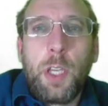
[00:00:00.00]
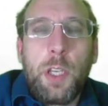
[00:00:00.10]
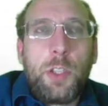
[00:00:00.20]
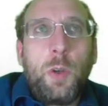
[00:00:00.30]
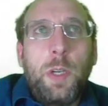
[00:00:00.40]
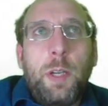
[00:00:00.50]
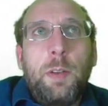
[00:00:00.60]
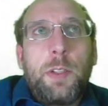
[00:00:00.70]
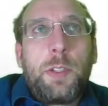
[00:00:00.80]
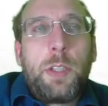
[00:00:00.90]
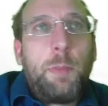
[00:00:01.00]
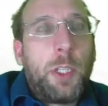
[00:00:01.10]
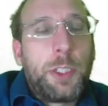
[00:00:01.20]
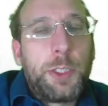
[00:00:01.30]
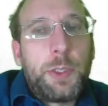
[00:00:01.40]
So some
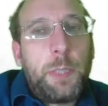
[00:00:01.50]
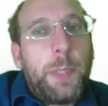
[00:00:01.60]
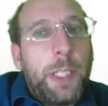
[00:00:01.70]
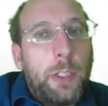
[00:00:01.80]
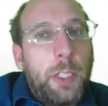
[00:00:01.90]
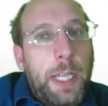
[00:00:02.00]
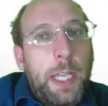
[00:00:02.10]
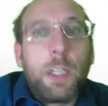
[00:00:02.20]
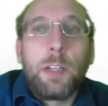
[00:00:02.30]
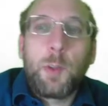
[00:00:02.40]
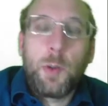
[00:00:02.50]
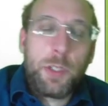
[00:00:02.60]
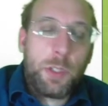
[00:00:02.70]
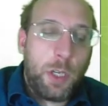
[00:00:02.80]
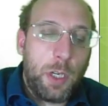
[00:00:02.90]
molecules that we can look at, of
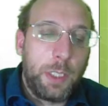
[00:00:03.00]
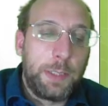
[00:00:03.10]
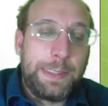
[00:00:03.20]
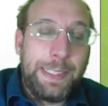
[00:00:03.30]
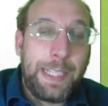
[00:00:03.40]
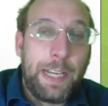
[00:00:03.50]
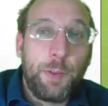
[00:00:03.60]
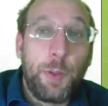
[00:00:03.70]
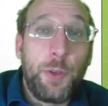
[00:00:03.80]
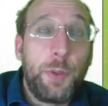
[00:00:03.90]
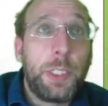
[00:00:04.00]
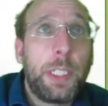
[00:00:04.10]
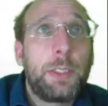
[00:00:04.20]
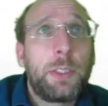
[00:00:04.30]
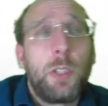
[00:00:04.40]
course, are DNA from the
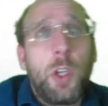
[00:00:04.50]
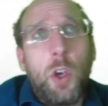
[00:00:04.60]
nucleus,